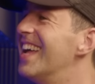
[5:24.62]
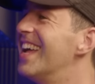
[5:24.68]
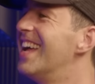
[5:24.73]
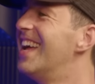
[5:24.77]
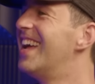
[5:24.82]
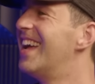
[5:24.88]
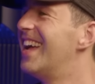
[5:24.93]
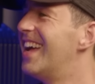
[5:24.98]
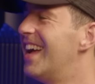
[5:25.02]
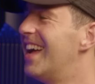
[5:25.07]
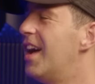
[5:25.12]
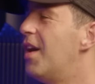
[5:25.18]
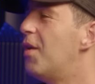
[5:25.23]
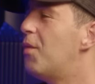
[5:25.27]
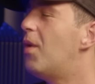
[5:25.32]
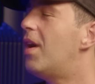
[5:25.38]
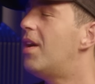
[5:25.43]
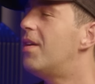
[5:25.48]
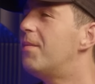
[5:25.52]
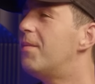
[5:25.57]
Um,
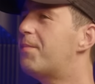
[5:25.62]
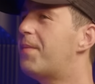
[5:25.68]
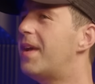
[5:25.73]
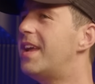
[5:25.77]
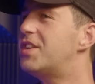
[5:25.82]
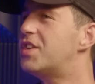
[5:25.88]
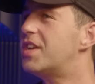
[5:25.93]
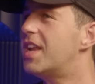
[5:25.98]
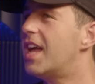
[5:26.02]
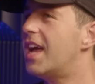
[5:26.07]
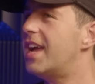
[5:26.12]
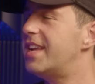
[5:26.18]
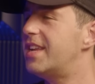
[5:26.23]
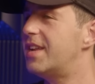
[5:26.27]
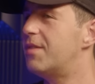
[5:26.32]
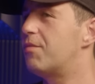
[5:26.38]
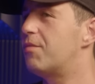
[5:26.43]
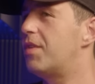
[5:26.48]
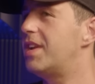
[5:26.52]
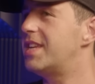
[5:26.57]
well, Paige and I
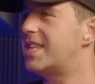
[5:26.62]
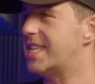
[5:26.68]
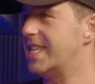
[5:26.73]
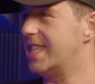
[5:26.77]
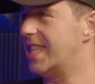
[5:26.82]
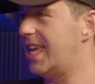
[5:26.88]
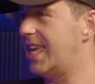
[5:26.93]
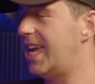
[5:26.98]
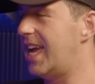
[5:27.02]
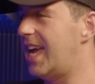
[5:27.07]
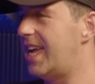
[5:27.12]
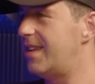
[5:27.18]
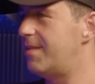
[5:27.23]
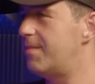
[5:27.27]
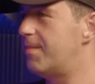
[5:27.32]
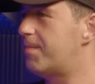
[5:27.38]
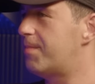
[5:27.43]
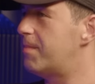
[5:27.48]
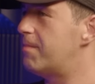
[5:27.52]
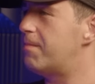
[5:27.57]
recently, and
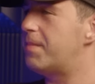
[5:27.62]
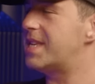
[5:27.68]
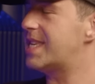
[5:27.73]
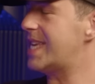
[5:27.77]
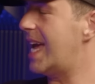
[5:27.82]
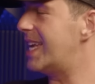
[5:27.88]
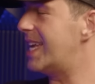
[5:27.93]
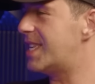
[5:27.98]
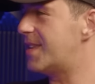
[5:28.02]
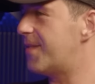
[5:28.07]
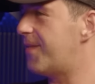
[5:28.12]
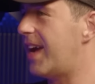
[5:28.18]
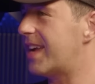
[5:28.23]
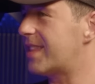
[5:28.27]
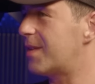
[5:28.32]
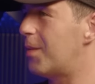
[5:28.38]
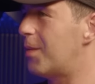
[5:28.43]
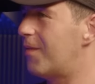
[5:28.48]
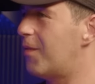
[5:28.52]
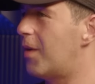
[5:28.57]
besides the fact
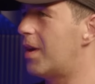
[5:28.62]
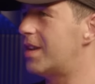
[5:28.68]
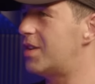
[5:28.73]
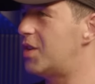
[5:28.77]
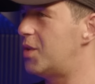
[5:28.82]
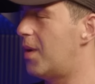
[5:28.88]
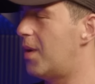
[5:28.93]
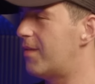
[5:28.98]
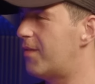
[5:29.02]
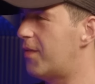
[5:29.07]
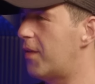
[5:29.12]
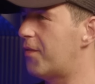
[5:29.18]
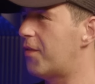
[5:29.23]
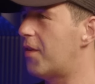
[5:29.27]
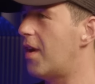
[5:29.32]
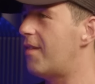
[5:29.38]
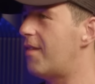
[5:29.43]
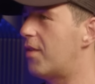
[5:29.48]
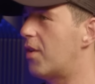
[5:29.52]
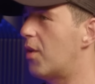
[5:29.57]
that we've wanted you on for
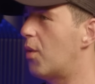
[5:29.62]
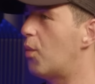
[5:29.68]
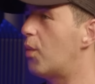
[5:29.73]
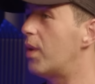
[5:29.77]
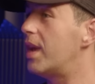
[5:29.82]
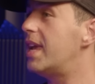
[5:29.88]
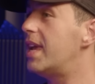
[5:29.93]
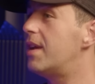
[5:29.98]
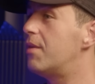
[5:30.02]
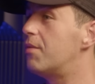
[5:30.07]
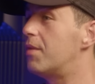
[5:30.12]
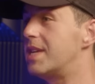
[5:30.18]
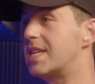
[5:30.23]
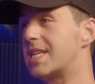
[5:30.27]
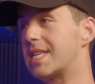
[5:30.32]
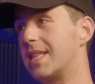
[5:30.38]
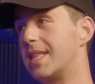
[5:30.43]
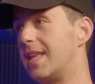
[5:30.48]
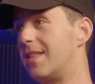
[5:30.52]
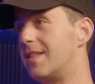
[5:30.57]
forever, we
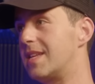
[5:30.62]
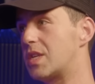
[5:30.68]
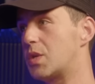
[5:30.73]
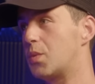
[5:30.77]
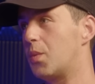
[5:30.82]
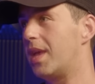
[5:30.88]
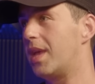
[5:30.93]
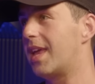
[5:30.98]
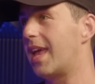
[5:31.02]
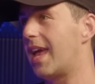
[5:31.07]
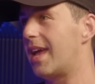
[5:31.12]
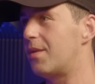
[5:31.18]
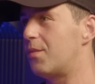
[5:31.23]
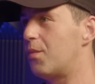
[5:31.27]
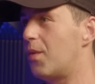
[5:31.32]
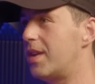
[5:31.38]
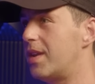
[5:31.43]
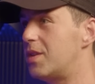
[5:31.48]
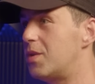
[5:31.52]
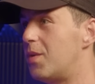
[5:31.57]
recently this weekend
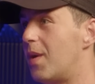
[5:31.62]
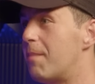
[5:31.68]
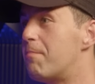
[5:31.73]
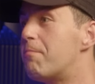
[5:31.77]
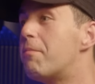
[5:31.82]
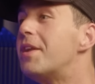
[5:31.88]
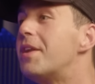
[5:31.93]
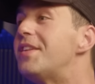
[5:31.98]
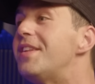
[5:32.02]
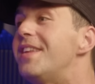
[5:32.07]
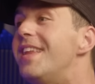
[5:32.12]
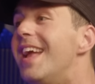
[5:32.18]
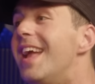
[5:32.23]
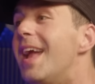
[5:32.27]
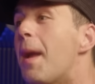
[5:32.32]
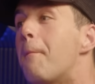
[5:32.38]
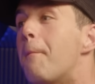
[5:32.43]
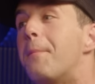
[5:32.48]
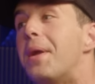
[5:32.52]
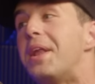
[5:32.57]
went to a pretty,
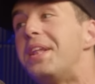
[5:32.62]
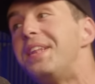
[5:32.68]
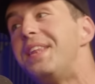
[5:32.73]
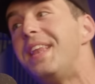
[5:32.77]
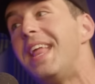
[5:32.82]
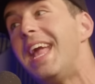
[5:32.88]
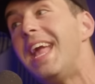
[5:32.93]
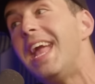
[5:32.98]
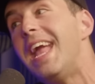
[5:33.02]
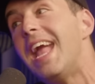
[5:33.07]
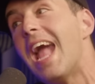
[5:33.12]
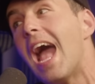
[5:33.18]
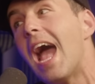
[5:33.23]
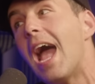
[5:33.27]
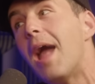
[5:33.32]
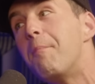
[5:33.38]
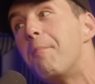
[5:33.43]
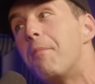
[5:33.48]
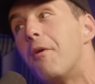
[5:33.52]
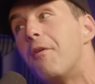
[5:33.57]
pretty
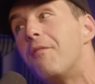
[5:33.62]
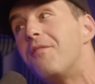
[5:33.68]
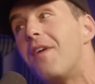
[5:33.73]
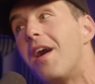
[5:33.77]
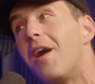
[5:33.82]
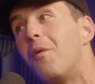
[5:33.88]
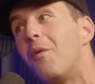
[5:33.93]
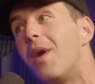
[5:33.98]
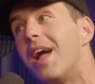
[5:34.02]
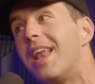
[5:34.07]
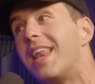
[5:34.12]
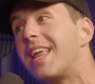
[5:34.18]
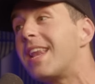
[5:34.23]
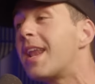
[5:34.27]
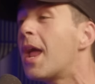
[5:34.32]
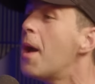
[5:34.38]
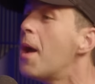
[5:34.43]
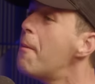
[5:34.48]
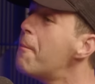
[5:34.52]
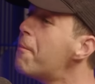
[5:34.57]
high profile wedding.
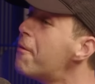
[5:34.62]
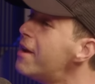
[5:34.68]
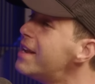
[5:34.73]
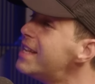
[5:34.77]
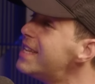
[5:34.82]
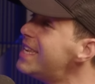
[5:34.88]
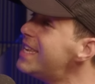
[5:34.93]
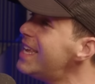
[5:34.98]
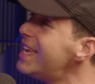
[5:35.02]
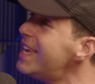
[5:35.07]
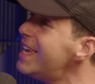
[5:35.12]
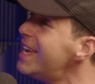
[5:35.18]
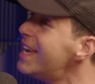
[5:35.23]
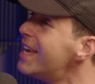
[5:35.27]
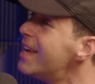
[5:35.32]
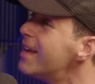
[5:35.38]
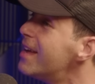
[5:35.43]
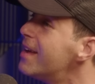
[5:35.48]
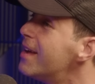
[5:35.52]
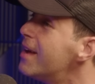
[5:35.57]
Pretty, yeah,
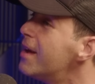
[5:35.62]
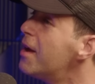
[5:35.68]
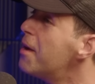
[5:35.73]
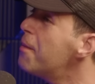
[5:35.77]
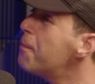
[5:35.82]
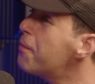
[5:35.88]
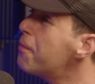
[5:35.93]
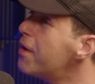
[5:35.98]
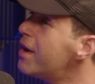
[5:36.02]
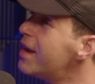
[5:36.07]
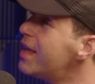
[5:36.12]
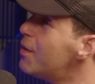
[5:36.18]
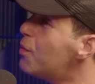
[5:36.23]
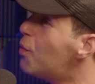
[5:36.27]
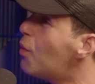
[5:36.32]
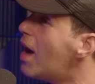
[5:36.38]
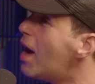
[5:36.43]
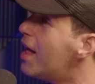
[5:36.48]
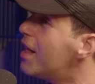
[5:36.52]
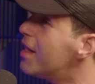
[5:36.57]
was. pretty
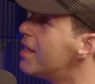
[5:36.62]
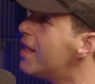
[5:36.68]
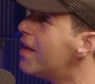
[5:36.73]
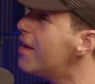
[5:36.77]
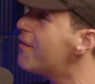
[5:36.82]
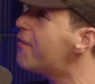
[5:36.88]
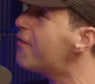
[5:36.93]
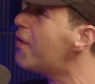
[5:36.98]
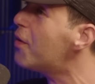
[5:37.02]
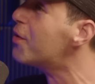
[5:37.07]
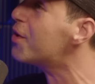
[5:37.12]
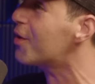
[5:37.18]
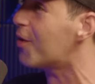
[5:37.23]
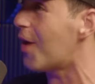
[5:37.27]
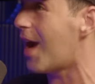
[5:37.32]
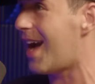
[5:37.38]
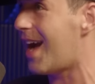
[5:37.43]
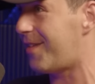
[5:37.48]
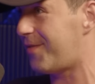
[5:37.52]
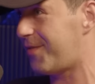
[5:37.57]
well
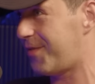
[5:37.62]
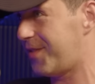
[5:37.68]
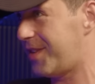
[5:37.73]
photographed